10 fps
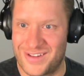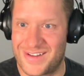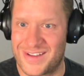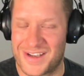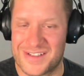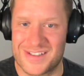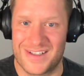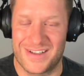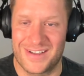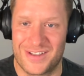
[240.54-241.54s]
detects
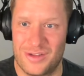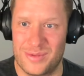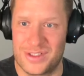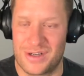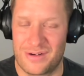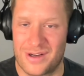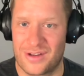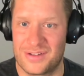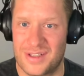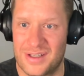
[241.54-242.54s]
human generated
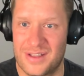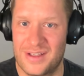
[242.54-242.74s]
content.